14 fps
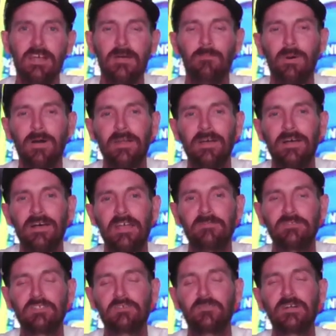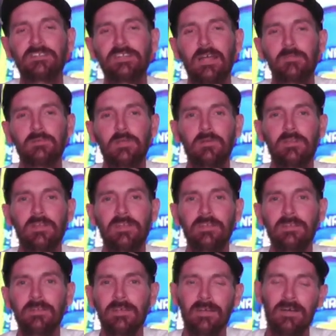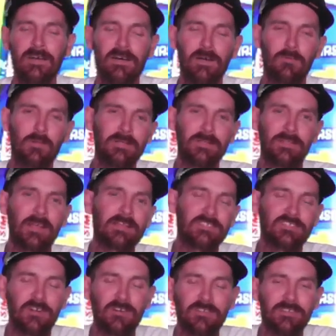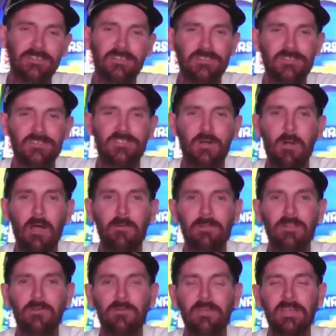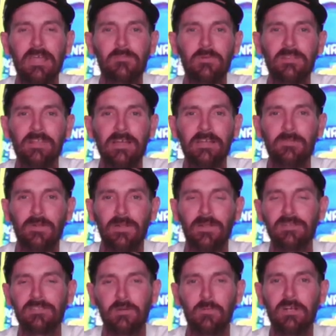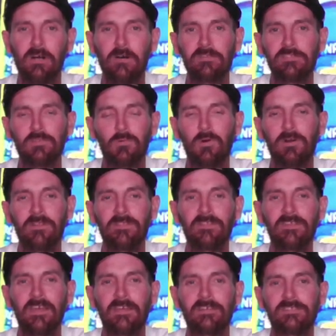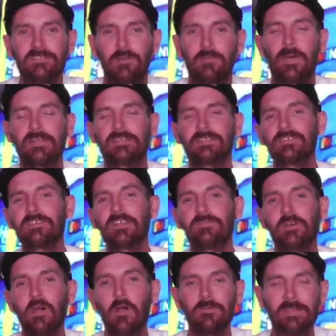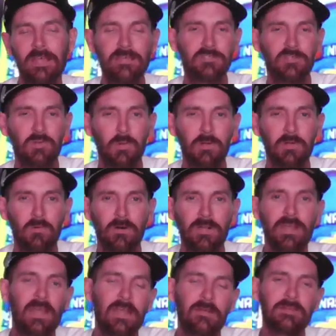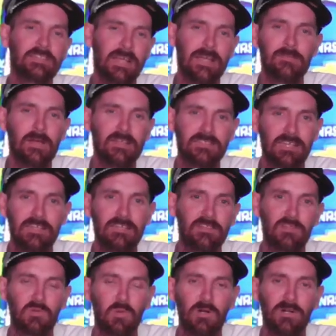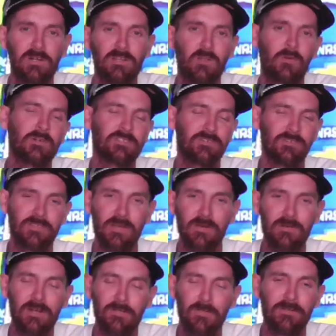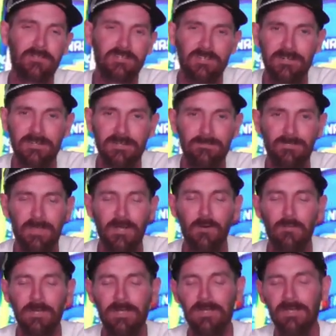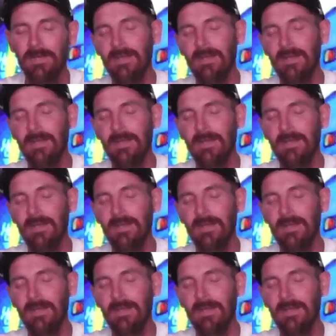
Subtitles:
But if it's your first time tuning in, we like to start the show out with a little game we like to play. So we call this the word of the day. So basically, if you're over the age of 21, every time I say this word, Lawrence is going to throw it up on the screen, LB.